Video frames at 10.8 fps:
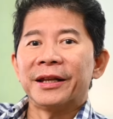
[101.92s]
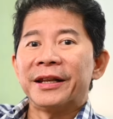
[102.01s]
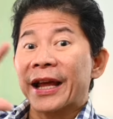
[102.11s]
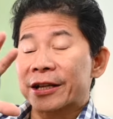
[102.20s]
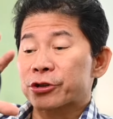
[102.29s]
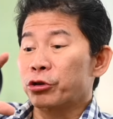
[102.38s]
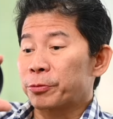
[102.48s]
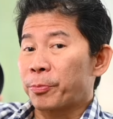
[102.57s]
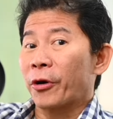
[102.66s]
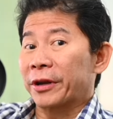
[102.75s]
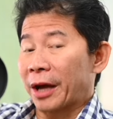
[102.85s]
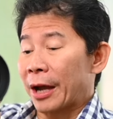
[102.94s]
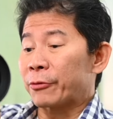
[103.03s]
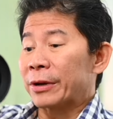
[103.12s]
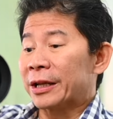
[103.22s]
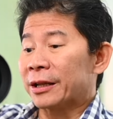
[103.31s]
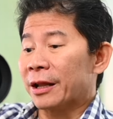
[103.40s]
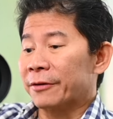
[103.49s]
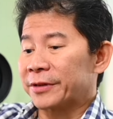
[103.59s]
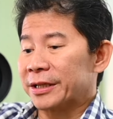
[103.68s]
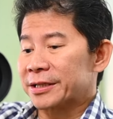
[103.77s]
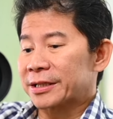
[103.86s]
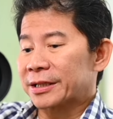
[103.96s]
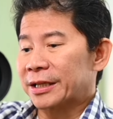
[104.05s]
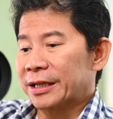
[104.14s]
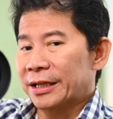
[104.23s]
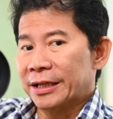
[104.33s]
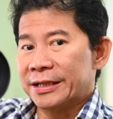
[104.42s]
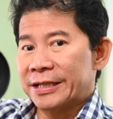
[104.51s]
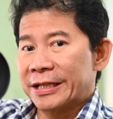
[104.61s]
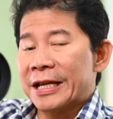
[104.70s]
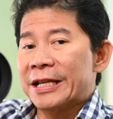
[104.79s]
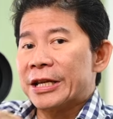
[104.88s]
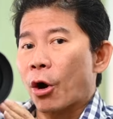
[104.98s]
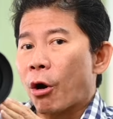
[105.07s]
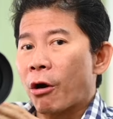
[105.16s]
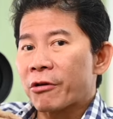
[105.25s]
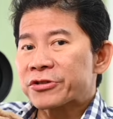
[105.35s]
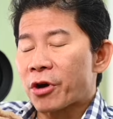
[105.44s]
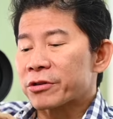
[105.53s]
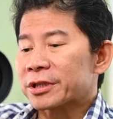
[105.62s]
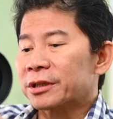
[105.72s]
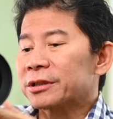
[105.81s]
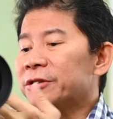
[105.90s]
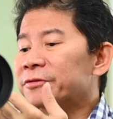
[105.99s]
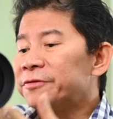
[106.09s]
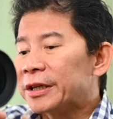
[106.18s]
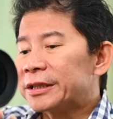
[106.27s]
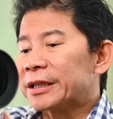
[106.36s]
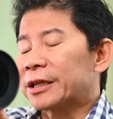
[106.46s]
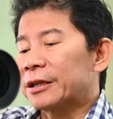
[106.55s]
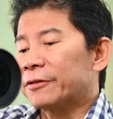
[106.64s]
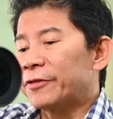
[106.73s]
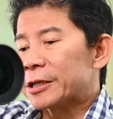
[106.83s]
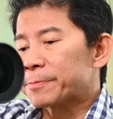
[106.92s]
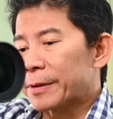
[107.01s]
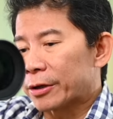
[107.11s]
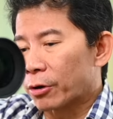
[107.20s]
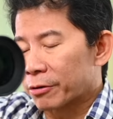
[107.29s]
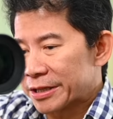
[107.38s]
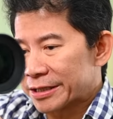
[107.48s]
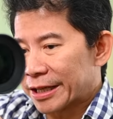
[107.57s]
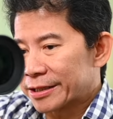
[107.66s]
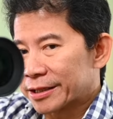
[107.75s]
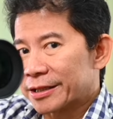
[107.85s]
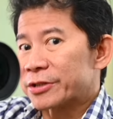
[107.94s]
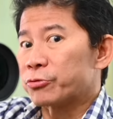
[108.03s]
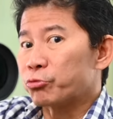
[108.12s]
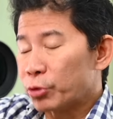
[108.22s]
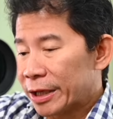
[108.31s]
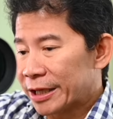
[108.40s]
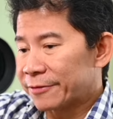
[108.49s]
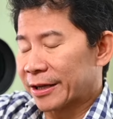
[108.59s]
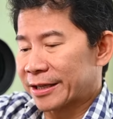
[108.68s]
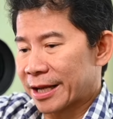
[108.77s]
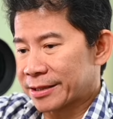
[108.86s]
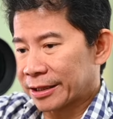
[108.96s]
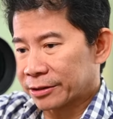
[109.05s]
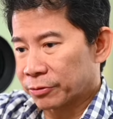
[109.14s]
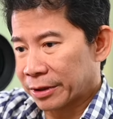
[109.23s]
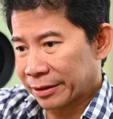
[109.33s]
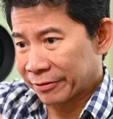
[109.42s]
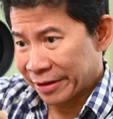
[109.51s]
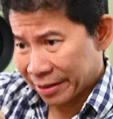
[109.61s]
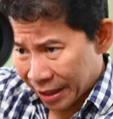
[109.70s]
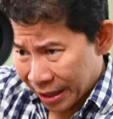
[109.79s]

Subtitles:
The next good point, I really love this. You see, the horizontal to vertical base plate orientation is really fantastic to work with.